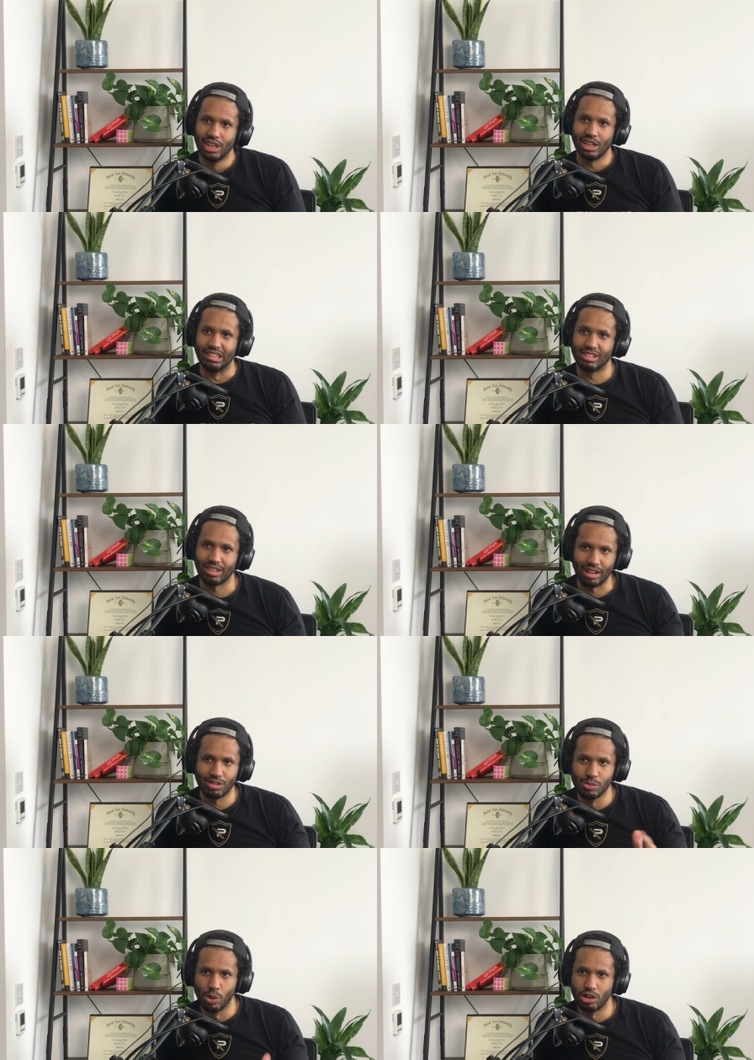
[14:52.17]
Is
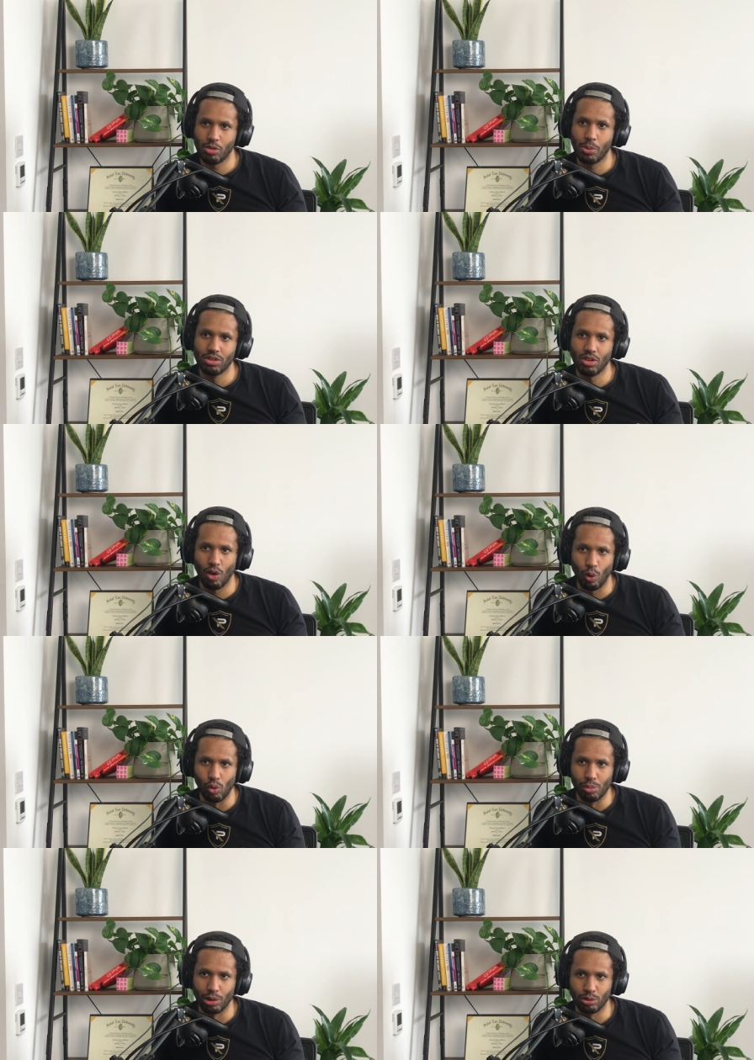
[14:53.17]
Satan worshippers are
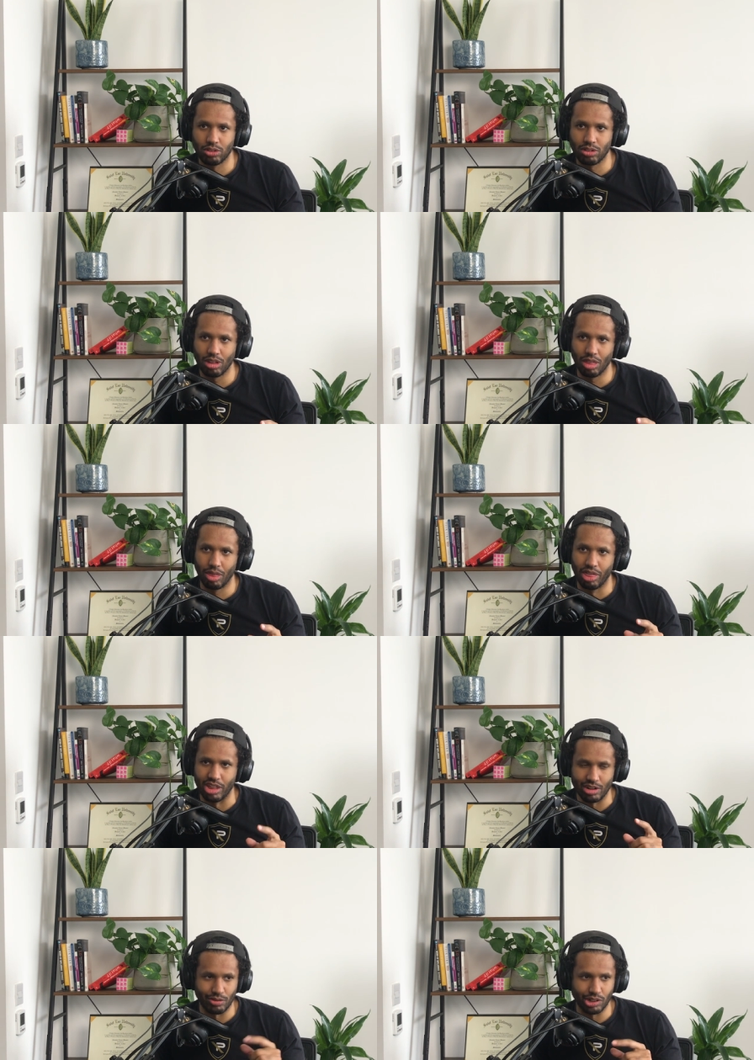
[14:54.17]
almost
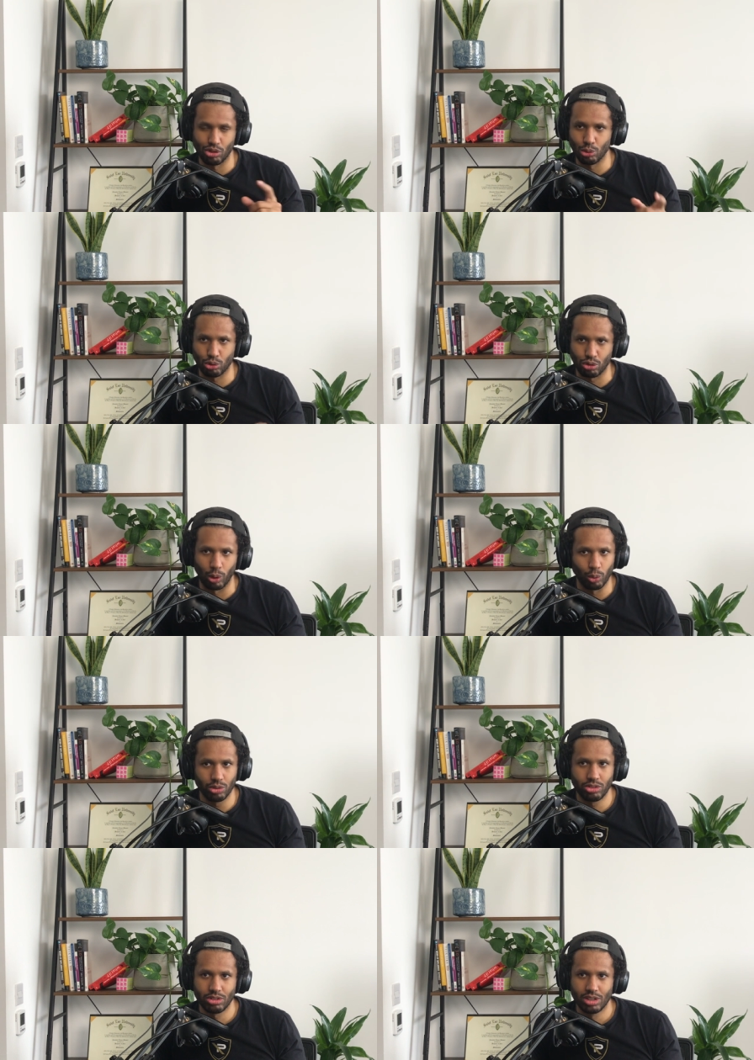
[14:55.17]
the original
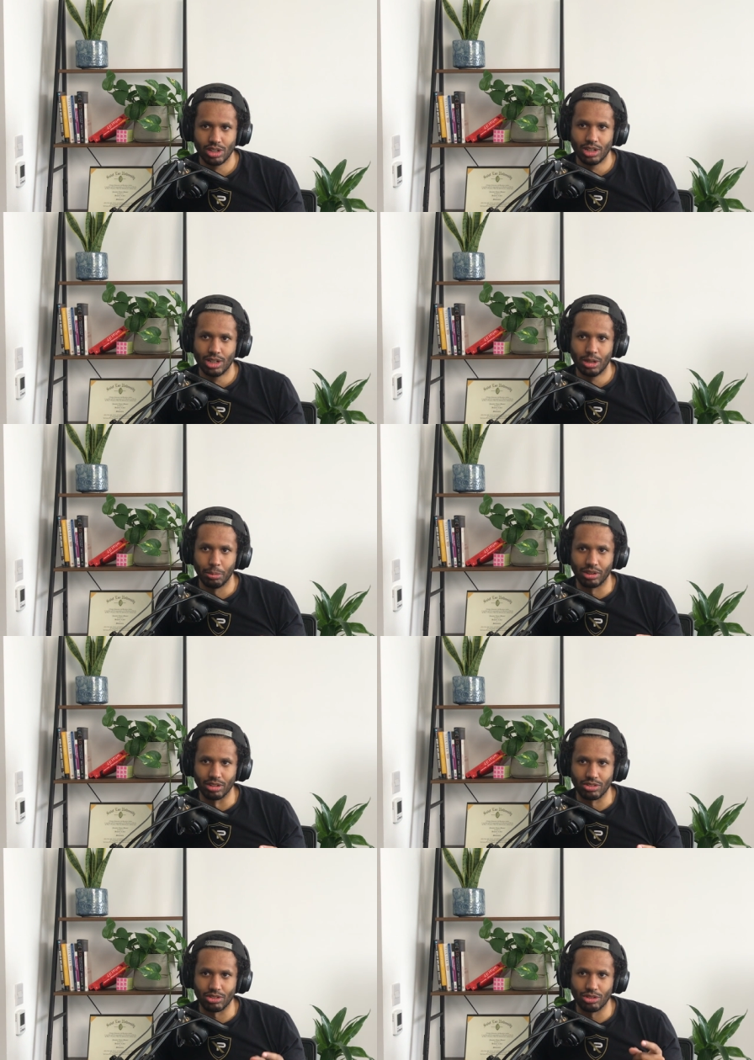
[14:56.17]
trolls,
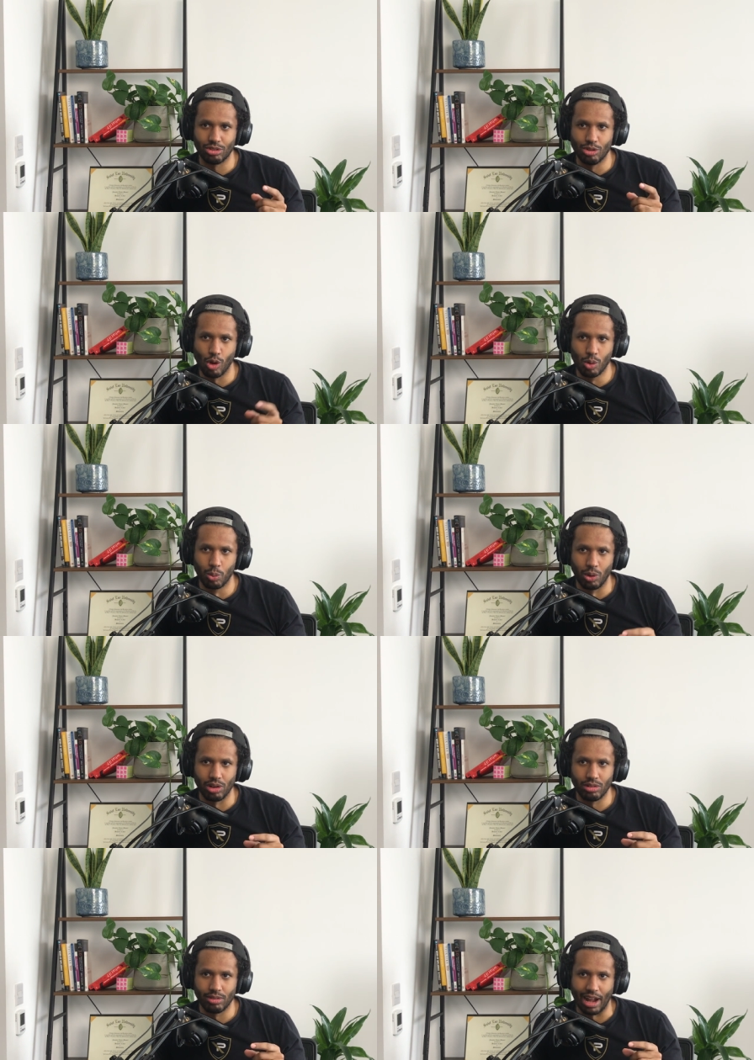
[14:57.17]
because no
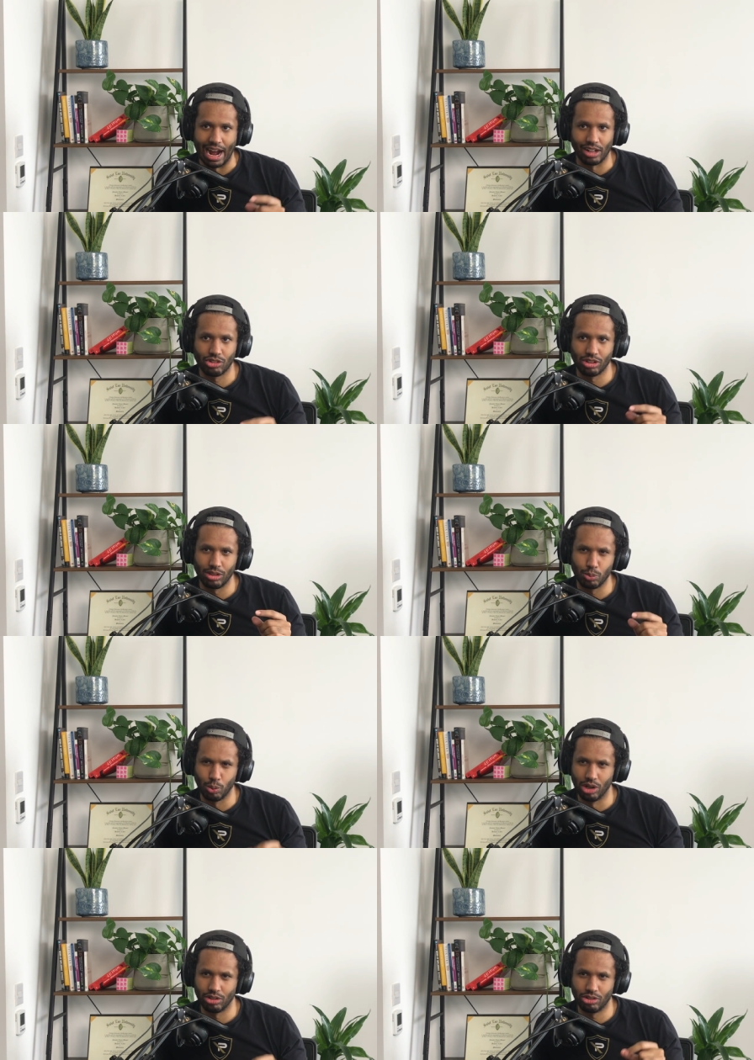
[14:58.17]
one actually
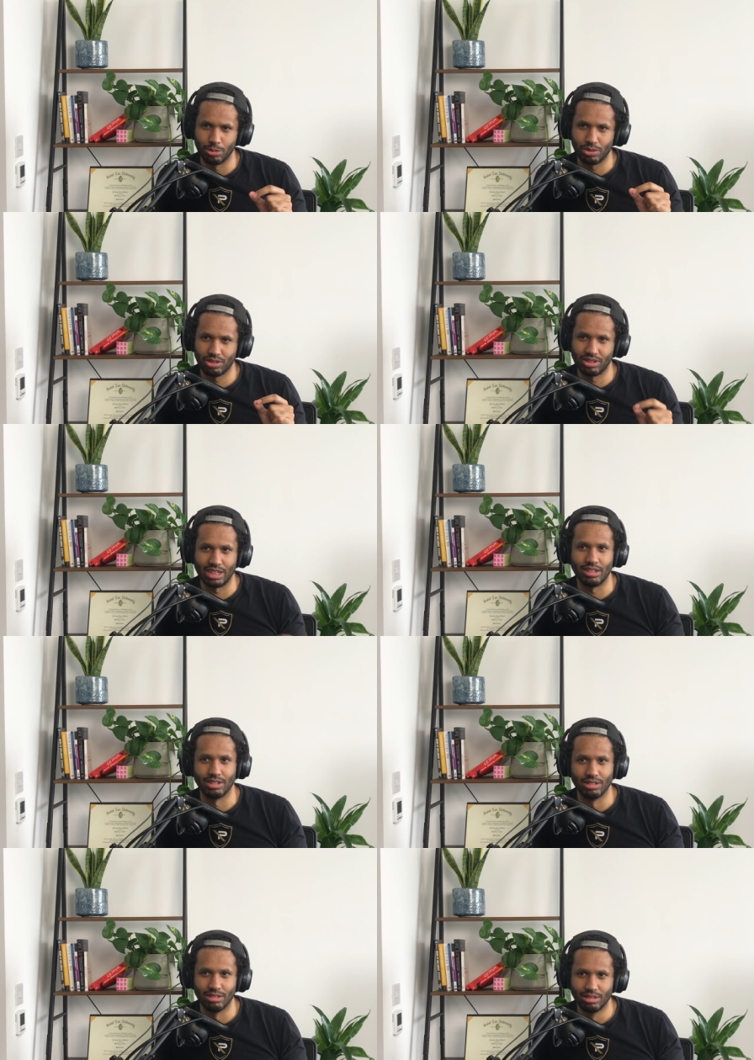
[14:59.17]
worships Satan.